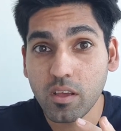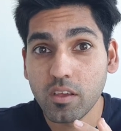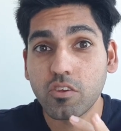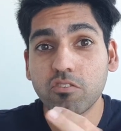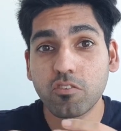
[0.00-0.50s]

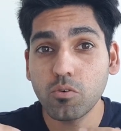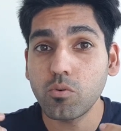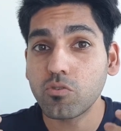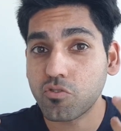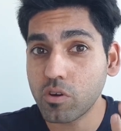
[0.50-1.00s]
you're still
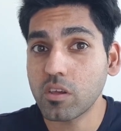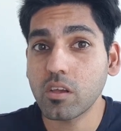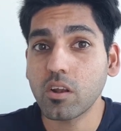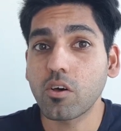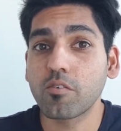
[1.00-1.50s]
drinking
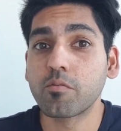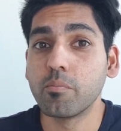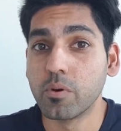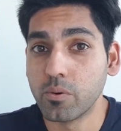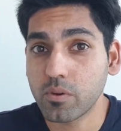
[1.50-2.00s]
a lot of
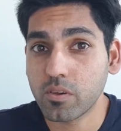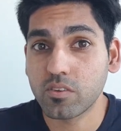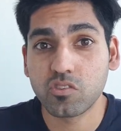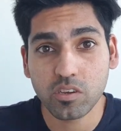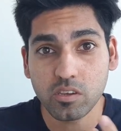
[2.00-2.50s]
milk,
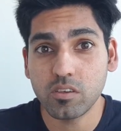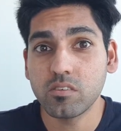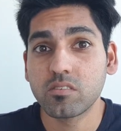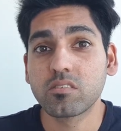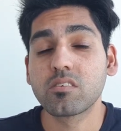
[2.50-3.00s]

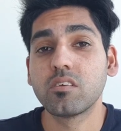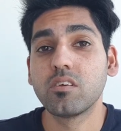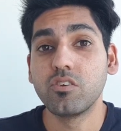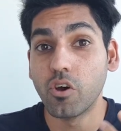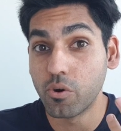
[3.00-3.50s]
cheese,
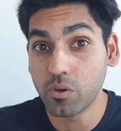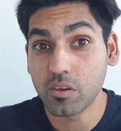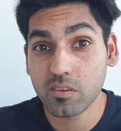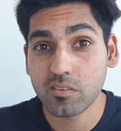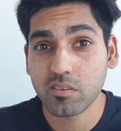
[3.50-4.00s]

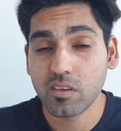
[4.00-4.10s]
yogurt,